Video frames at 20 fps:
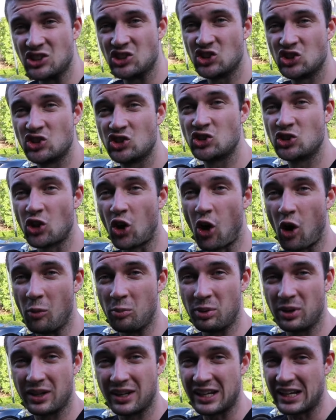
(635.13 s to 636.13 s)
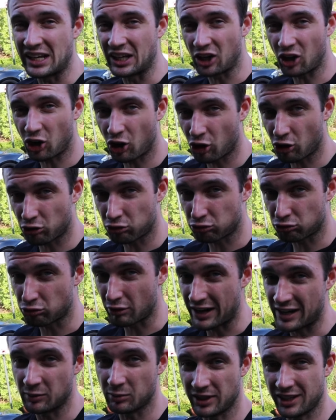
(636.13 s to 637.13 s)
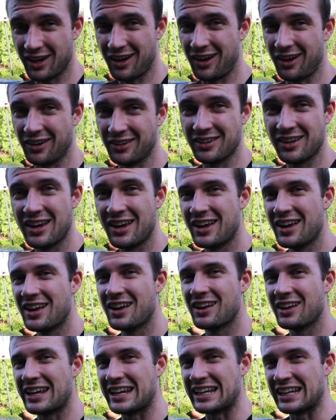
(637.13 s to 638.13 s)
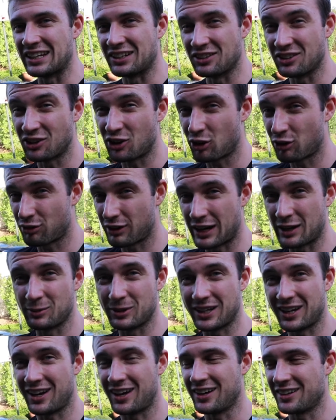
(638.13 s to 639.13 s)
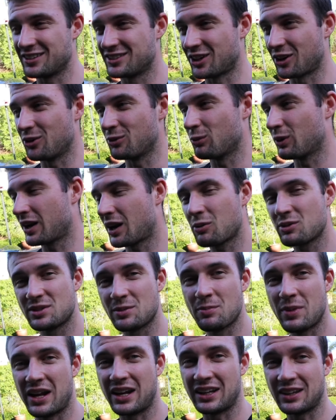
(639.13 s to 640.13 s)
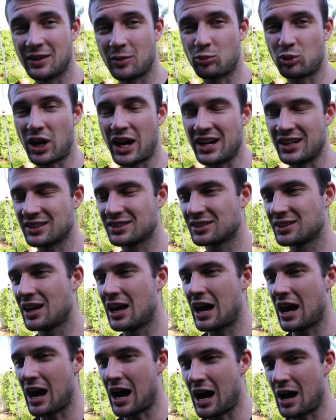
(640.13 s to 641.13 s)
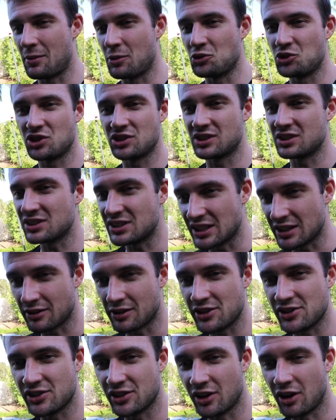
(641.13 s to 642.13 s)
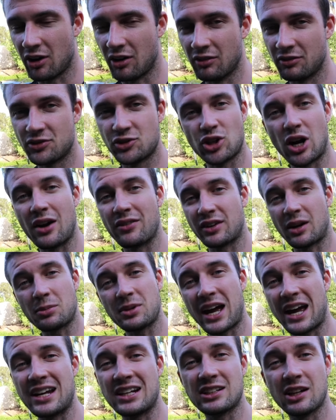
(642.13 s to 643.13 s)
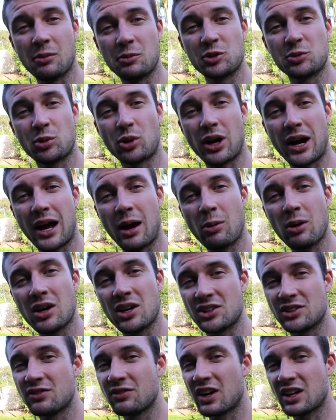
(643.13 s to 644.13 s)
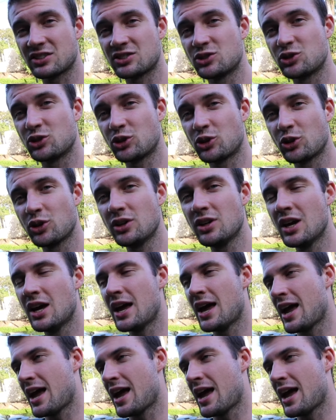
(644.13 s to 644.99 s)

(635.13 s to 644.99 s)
stop incredibly hard. Incredibly hard. So when I was embedding the brakes, it was just a series of driving up to 80 kilometers per hour as fast as you could,